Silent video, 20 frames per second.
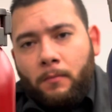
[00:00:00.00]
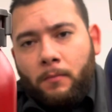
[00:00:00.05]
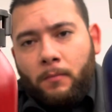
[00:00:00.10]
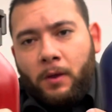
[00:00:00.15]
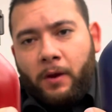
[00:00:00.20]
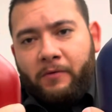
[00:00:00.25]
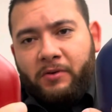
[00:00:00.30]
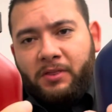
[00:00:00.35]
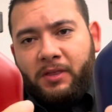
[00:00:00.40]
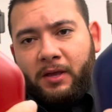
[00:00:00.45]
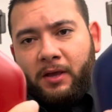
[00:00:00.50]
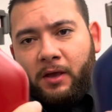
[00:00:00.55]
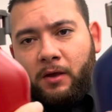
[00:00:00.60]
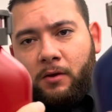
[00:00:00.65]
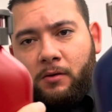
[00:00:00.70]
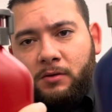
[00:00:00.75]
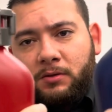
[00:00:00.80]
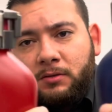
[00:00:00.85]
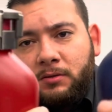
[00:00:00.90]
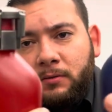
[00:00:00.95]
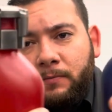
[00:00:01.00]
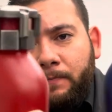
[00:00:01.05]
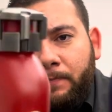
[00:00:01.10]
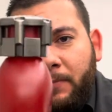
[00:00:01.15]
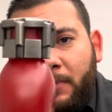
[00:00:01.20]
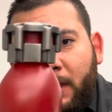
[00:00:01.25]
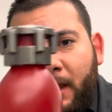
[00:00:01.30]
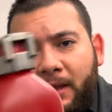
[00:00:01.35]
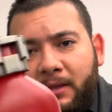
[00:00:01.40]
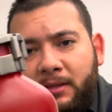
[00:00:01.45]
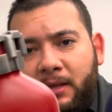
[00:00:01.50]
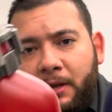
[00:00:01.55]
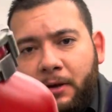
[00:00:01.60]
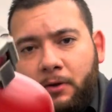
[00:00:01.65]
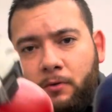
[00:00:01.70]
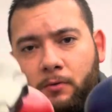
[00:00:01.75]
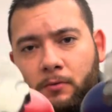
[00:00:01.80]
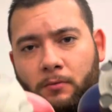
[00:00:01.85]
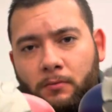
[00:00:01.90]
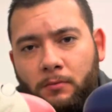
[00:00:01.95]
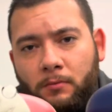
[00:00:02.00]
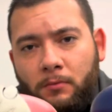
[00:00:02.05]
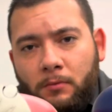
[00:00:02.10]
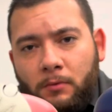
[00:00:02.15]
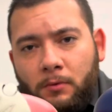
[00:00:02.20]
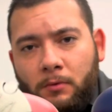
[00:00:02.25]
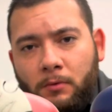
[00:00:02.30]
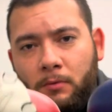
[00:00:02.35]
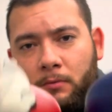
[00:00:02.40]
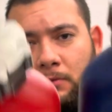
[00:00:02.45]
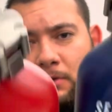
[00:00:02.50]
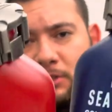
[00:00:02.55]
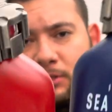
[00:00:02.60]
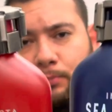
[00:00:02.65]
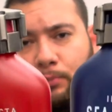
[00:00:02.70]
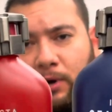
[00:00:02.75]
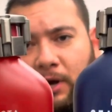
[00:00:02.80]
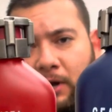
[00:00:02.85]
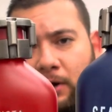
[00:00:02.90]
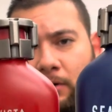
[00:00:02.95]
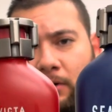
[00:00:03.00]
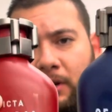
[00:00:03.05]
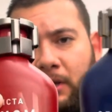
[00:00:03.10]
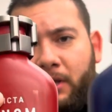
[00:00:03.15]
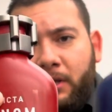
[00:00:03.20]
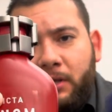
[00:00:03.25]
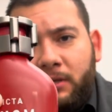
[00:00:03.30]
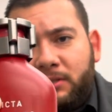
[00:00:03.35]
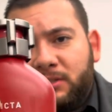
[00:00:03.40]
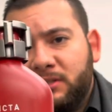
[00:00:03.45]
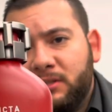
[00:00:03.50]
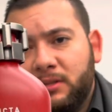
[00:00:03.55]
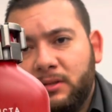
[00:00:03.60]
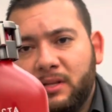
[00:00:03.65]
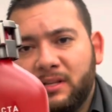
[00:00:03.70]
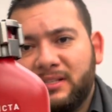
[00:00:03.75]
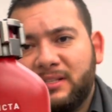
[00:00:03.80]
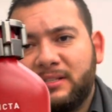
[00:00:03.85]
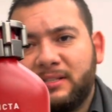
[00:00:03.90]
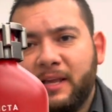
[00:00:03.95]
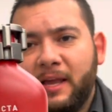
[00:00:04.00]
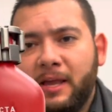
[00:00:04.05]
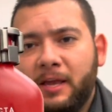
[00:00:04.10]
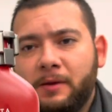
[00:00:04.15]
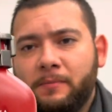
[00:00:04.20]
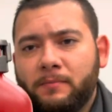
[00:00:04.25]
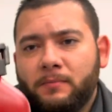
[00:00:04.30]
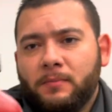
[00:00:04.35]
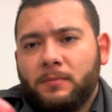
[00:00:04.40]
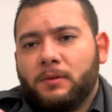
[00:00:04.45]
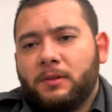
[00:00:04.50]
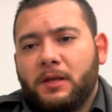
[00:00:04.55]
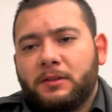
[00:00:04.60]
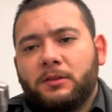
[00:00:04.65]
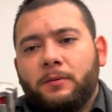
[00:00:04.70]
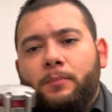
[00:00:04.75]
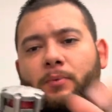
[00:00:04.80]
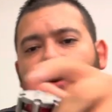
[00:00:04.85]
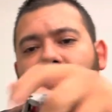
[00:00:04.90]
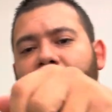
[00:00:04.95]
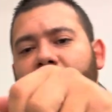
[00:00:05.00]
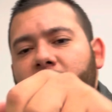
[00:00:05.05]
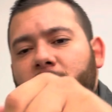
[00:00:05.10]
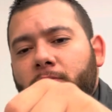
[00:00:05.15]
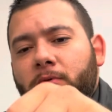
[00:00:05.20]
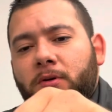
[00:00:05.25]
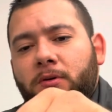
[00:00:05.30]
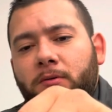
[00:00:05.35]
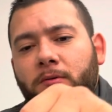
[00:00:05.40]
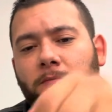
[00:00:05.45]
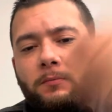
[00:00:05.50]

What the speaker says: Everything else, identical. The sprayer is the same like the previous one.